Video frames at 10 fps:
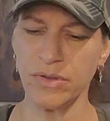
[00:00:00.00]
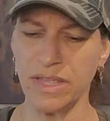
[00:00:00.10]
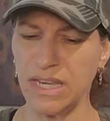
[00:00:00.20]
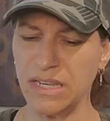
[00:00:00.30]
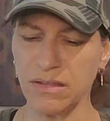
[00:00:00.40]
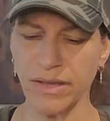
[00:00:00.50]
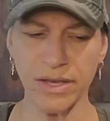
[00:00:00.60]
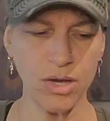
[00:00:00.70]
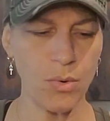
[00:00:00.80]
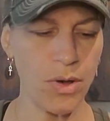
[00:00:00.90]
or they need to let
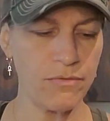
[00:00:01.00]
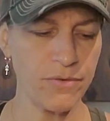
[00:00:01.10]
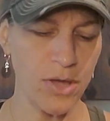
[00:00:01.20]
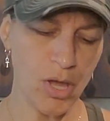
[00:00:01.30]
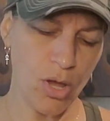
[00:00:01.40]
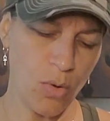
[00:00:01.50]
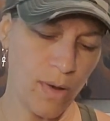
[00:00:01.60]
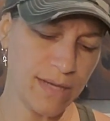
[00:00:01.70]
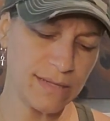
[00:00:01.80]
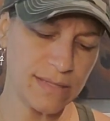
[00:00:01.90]
go of.
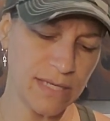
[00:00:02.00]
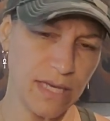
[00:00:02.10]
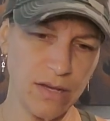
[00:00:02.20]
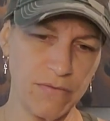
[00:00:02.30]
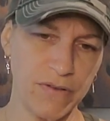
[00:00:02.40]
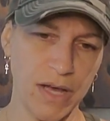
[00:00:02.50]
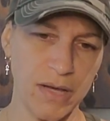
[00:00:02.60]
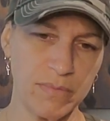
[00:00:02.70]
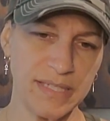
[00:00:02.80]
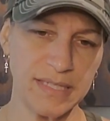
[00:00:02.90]
Why is the King of
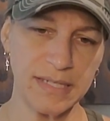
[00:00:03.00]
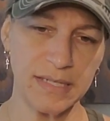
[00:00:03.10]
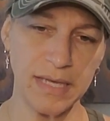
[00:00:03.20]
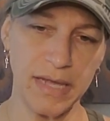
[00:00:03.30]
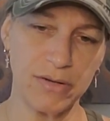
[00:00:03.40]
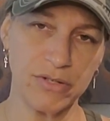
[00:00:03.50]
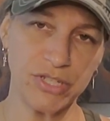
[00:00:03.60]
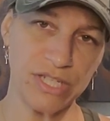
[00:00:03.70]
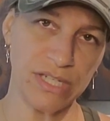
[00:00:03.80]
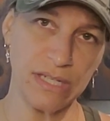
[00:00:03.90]
Cups the
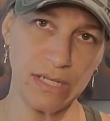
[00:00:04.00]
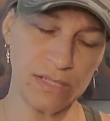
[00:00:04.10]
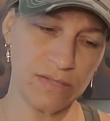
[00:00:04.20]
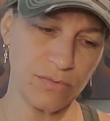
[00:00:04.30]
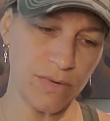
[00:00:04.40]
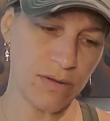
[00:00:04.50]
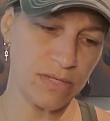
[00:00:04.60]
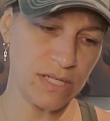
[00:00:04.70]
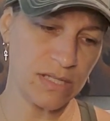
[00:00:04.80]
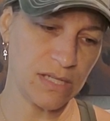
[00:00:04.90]
energy
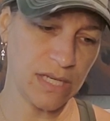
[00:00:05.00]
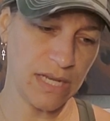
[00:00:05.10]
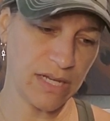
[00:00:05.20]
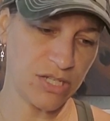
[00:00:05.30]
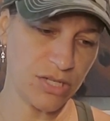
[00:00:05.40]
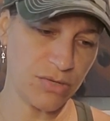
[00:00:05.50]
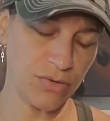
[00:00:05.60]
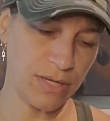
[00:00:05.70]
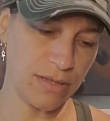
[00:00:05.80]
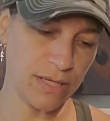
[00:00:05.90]
surrounding the connection or
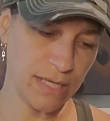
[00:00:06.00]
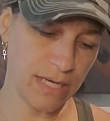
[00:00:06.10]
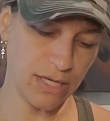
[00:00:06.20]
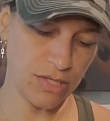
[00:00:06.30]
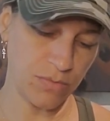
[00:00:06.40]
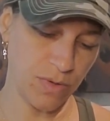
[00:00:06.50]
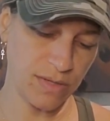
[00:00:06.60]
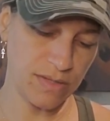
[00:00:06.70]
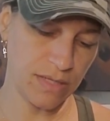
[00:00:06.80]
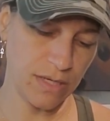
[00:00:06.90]
in the connection? Why
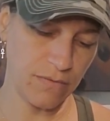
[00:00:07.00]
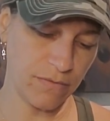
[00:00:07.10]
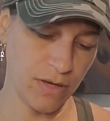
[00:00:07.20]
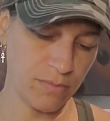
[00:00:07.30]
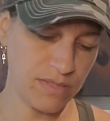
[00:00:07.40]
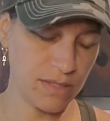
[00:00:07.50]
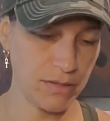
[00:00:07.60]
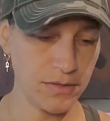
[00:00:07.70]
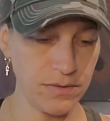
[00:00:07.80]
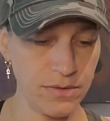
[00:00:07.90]
is the King of Cups
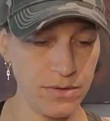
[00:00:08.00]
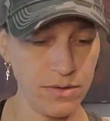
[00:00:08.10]
here?